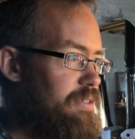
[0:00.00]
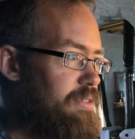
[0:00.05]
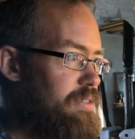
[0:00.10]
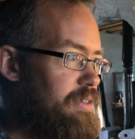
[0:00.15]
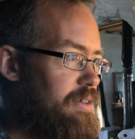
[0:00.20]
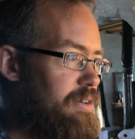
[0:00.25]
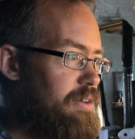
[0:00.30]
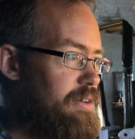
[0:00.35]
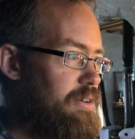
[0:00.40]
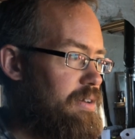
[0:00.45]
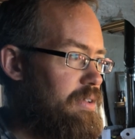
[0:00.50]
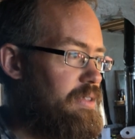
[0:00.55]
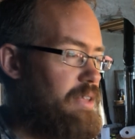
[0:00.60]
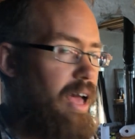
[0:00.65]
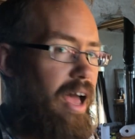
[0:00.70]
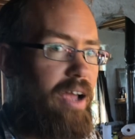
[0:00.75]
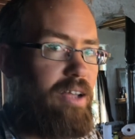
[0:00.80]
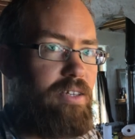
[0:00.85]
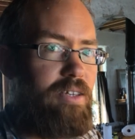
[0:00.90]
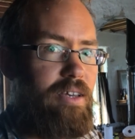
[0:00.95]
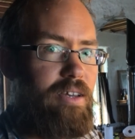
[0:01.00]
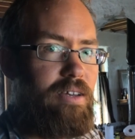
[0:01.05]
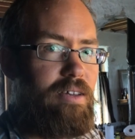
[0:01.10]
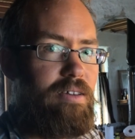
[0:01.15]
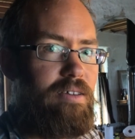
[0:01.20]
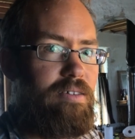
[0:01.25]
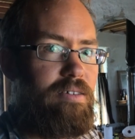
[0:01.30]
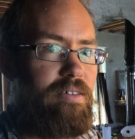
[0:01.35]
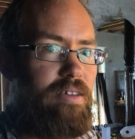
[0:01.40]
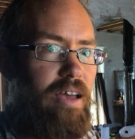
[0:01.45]
the lactic,
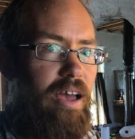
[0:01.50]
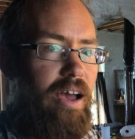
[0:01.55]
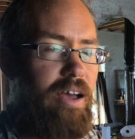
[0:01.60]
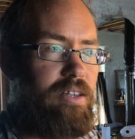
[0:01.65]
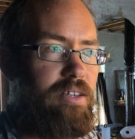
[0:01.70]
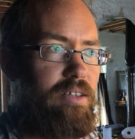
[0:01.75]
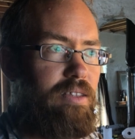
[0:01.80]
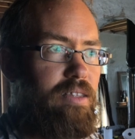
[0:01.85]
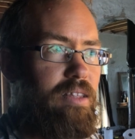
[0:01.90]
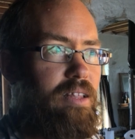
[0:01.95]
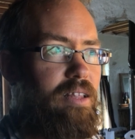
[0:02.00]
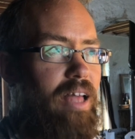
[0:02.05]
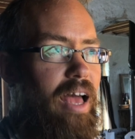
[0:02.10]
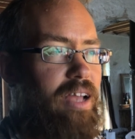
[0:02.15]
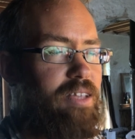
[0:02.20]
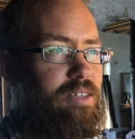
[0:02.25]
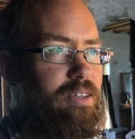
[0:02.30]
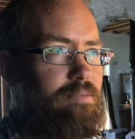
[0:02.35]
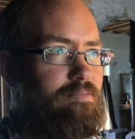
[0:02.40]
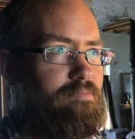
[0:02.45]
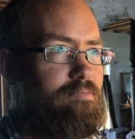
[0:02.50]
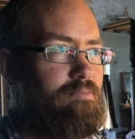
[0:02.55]
uh, the lactic,